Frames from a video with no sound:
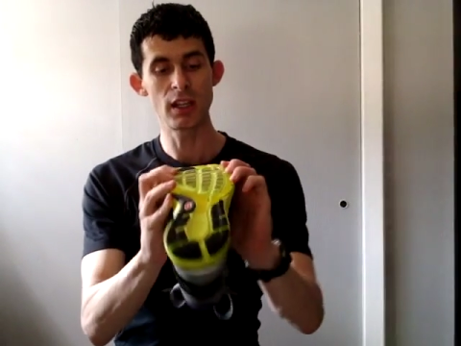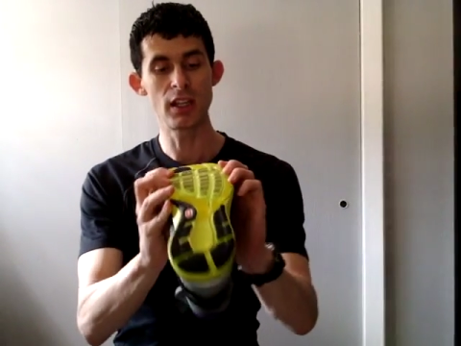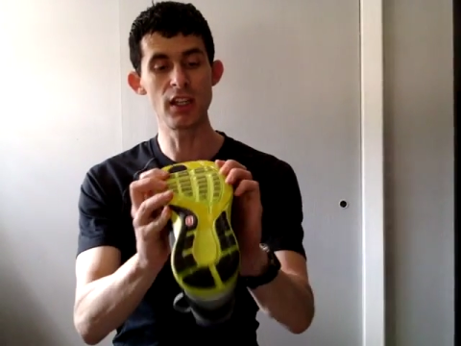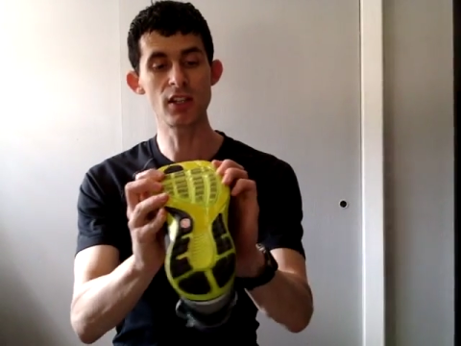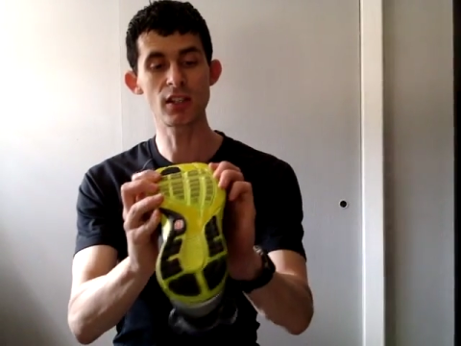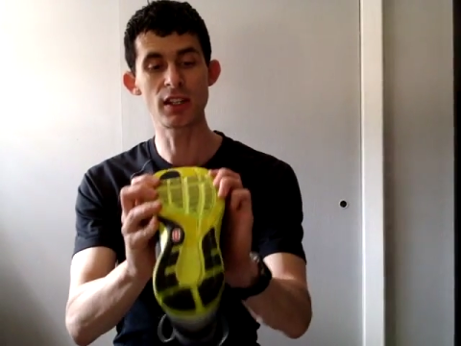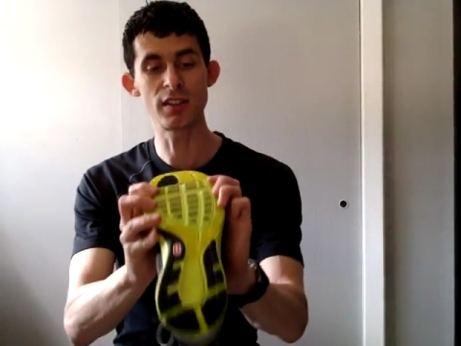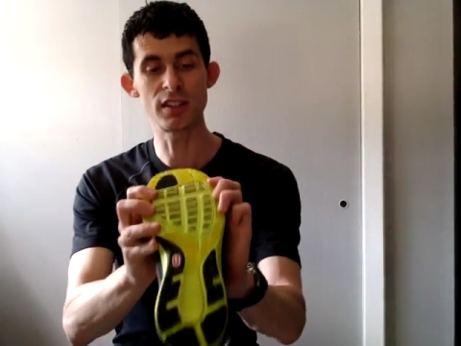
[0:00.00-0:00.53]

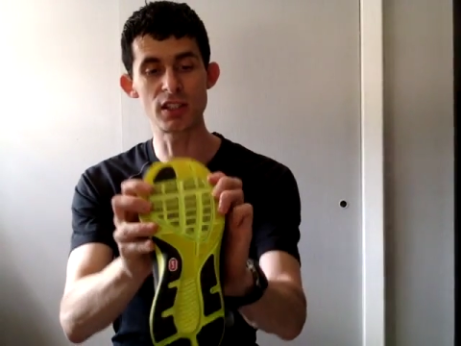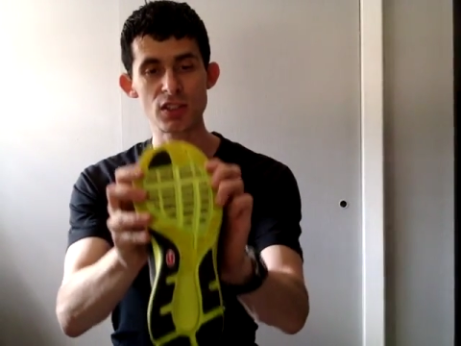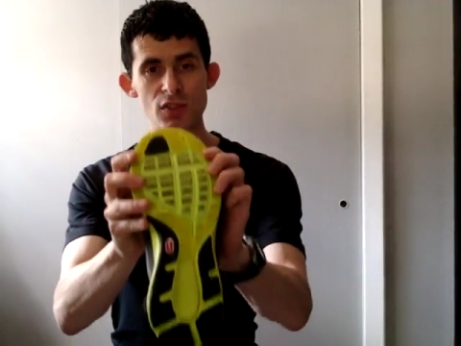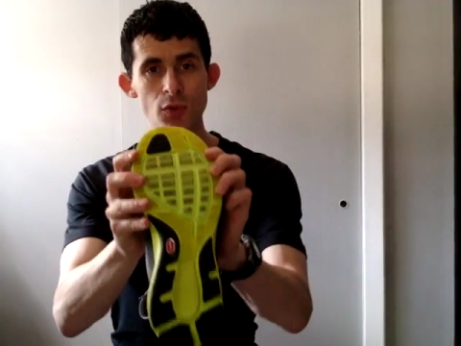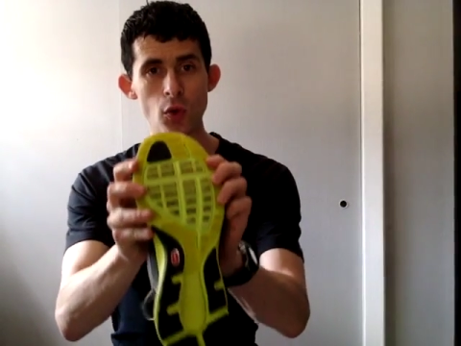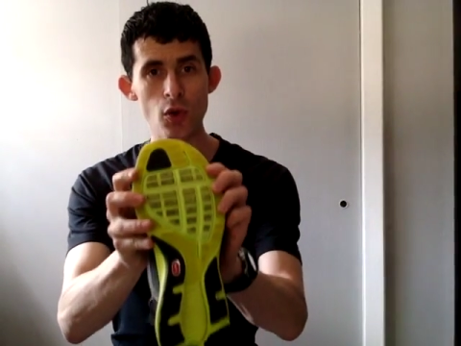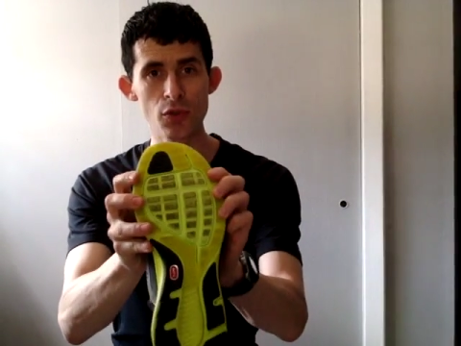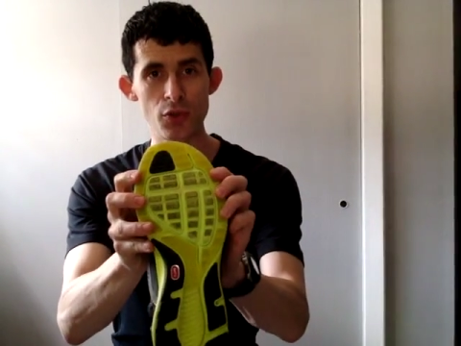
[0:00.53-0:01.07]
Here in this
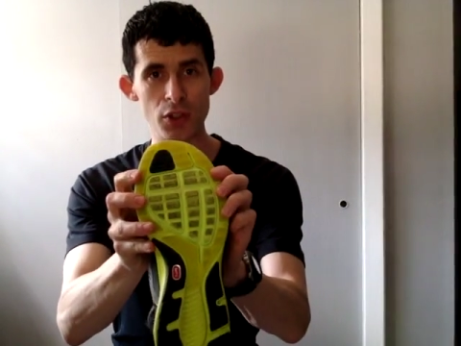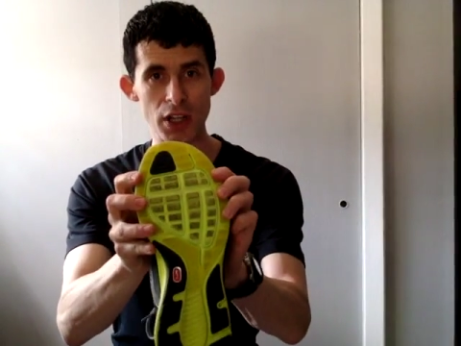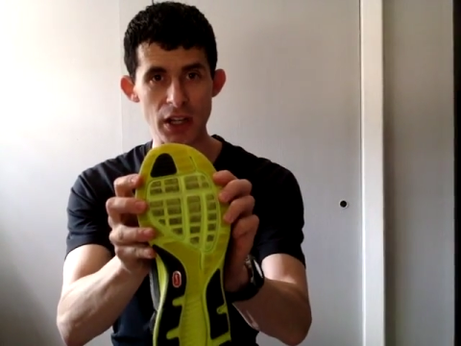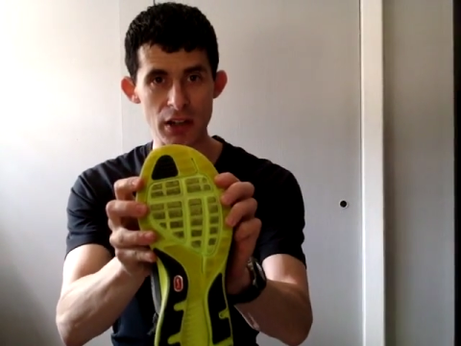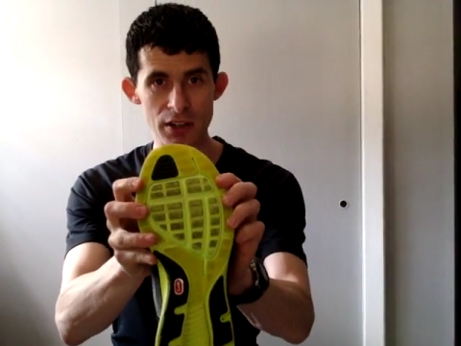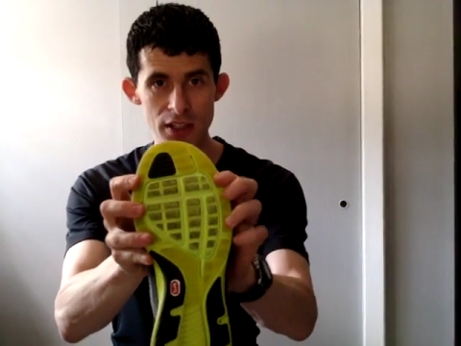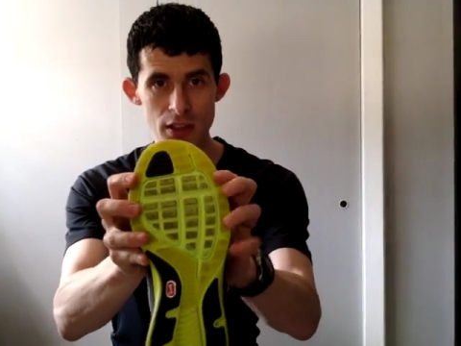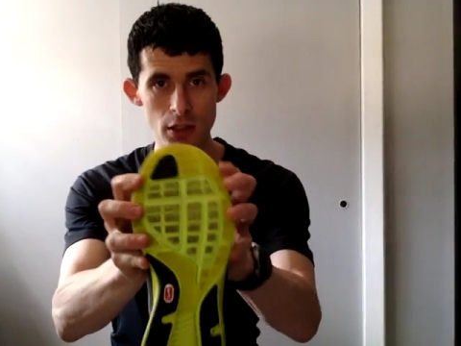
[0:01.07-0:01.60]
forefoot
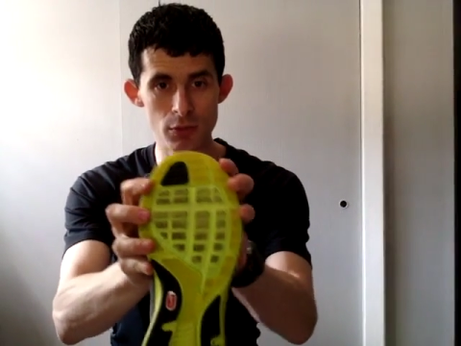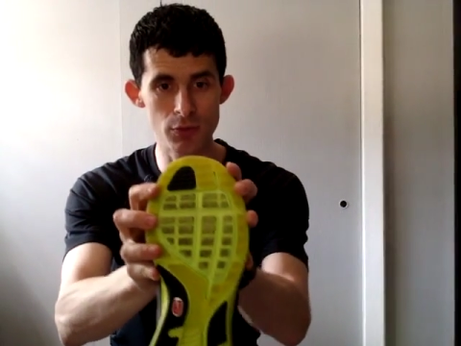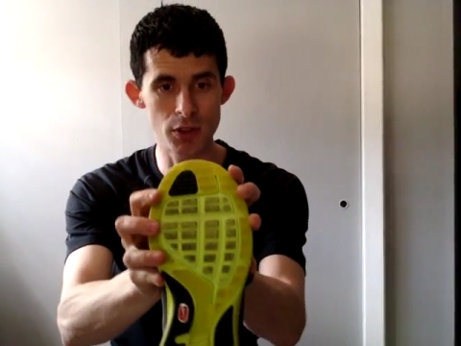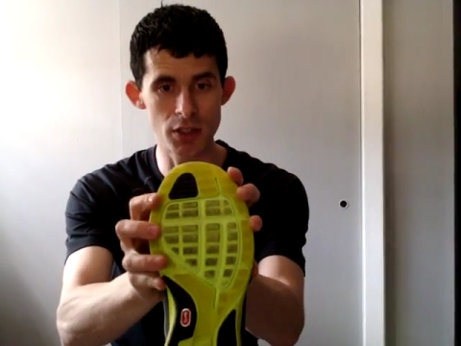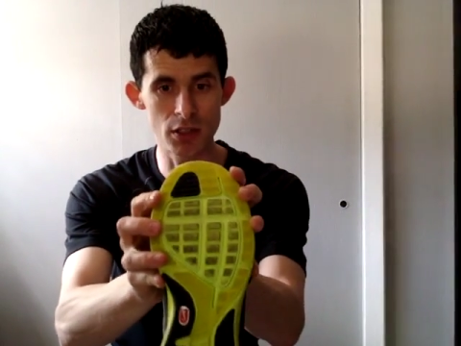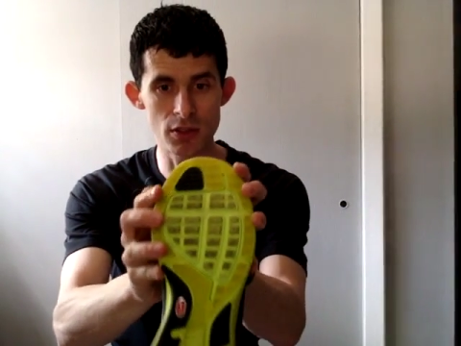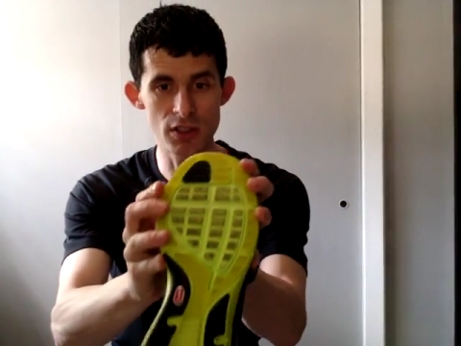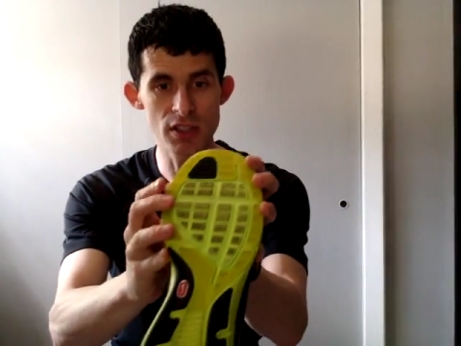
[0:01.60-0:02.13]
area,
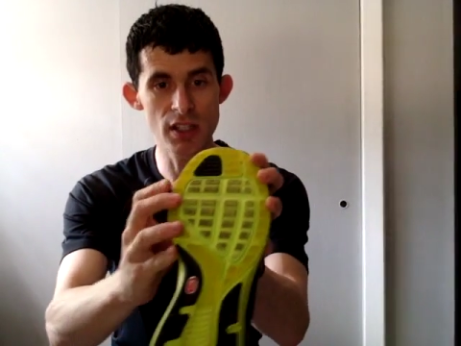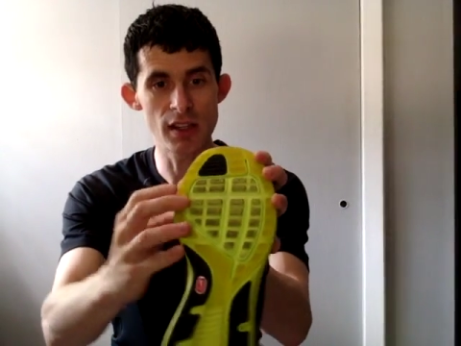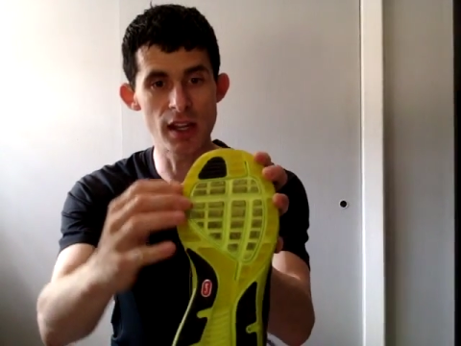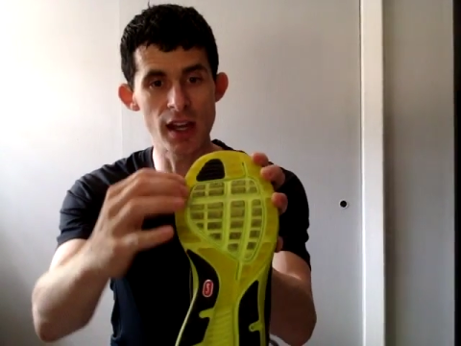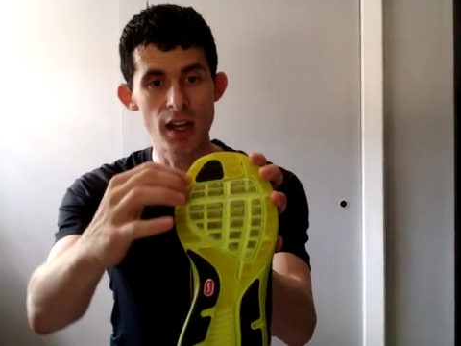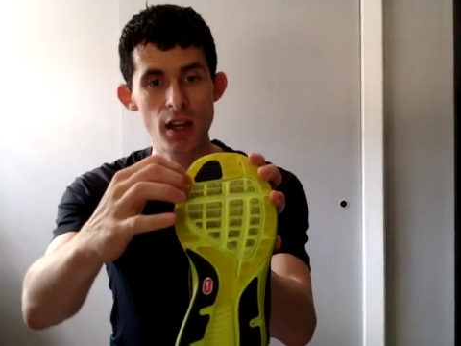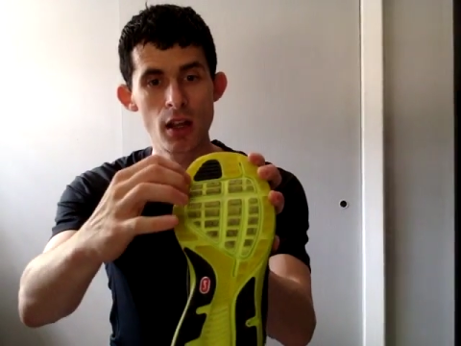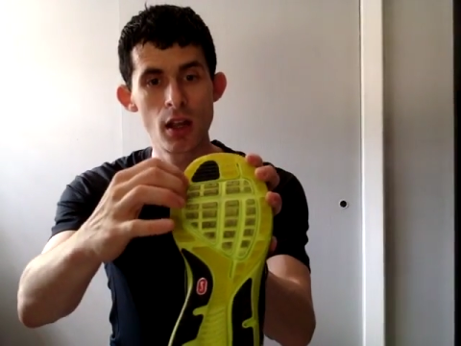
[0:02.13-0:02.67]
hopefully you can see
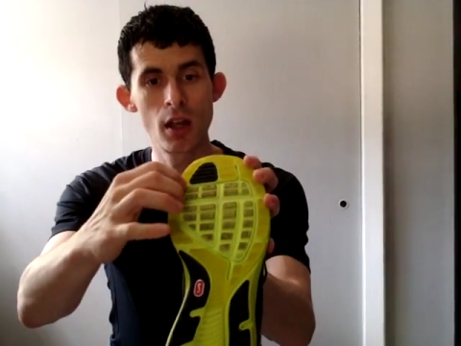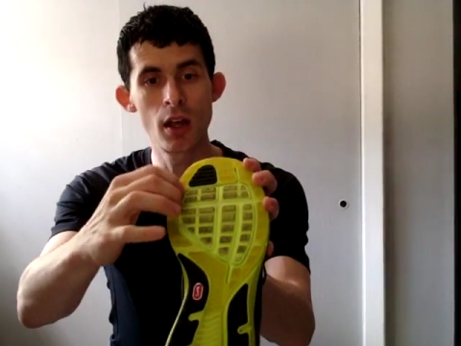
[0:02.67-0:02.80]
that,